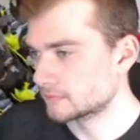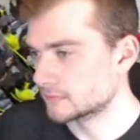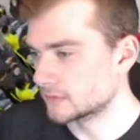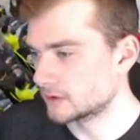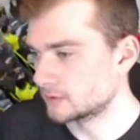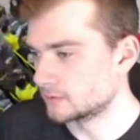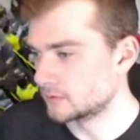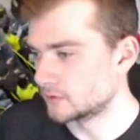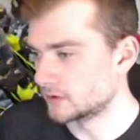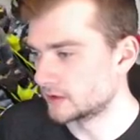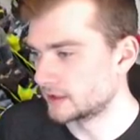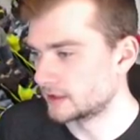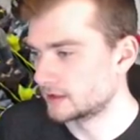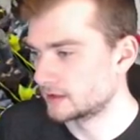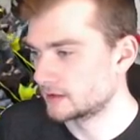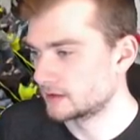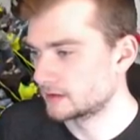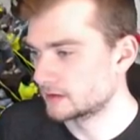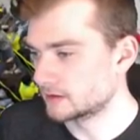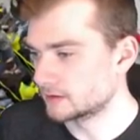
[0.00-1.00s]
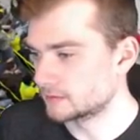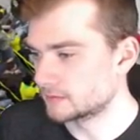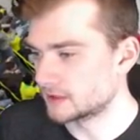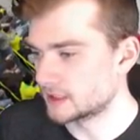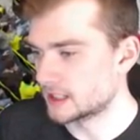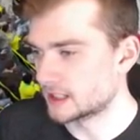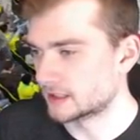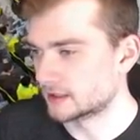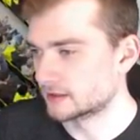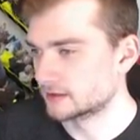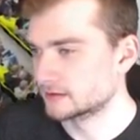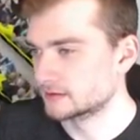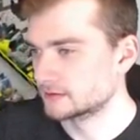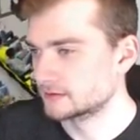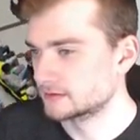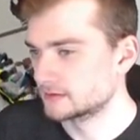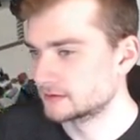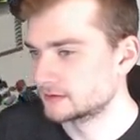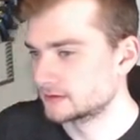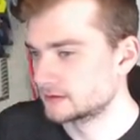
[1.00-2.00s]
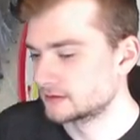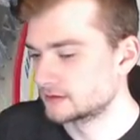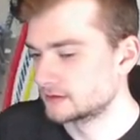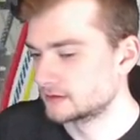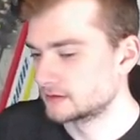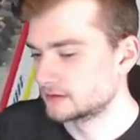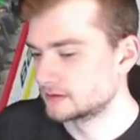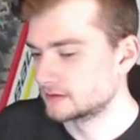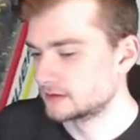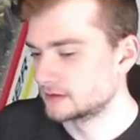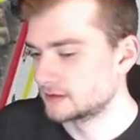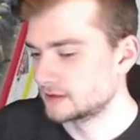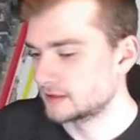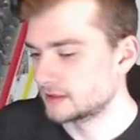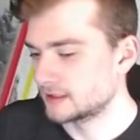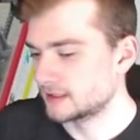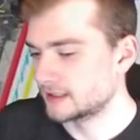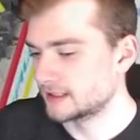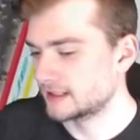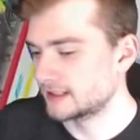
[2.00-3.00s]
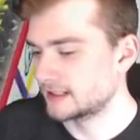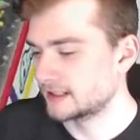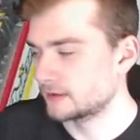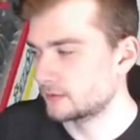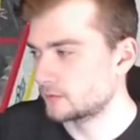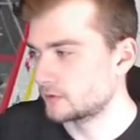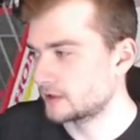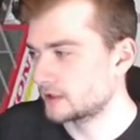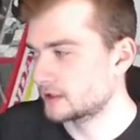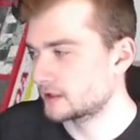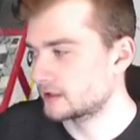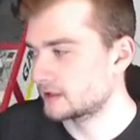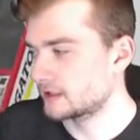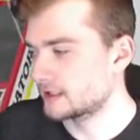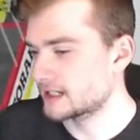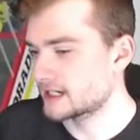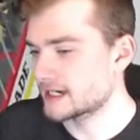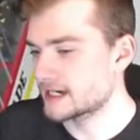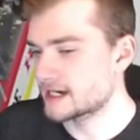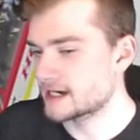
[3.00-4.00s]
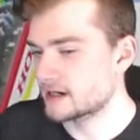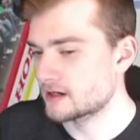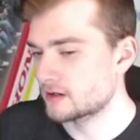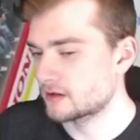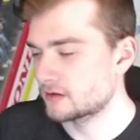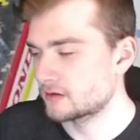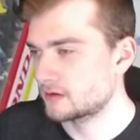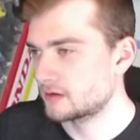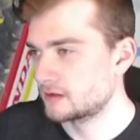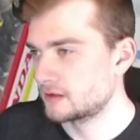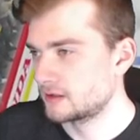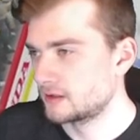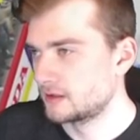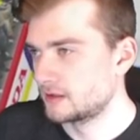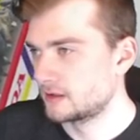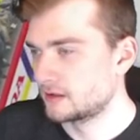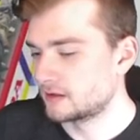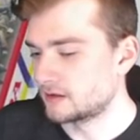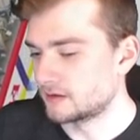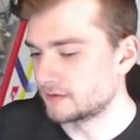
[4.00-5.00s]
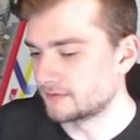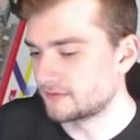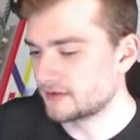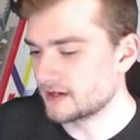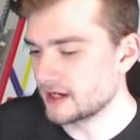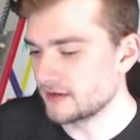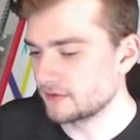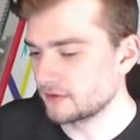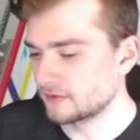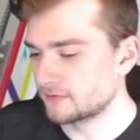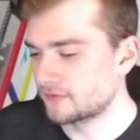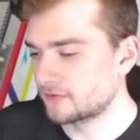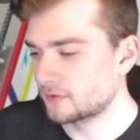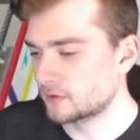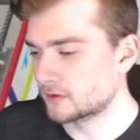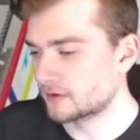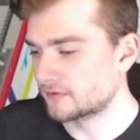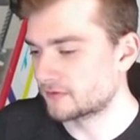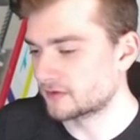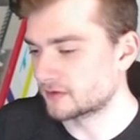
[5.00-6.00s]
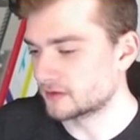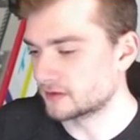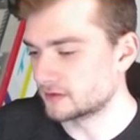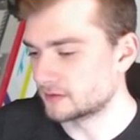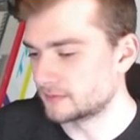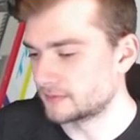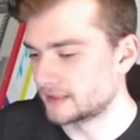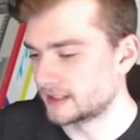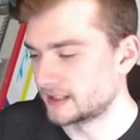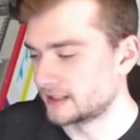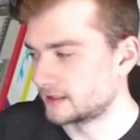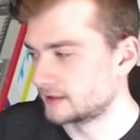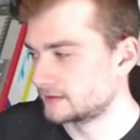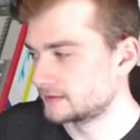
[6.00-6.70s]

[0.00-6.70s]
Oh boy. Good block. And we are now on five on four for a little bit.